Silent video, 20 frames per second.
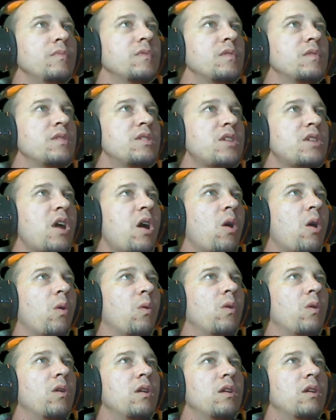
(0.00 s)

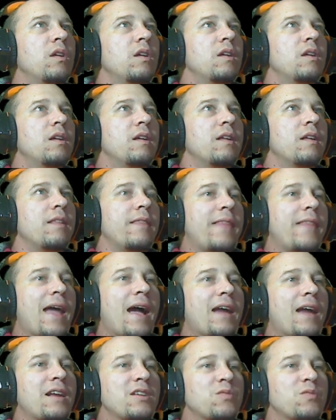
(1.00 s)
So
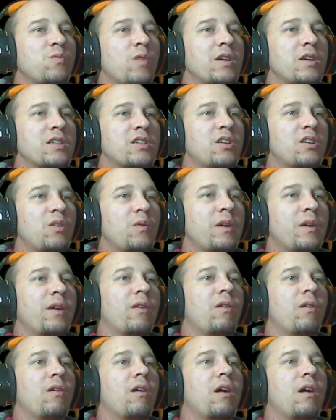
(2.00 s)
that is what's going
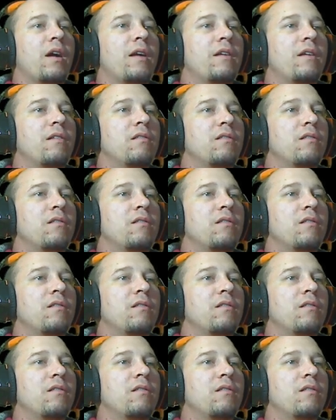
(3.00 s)
on.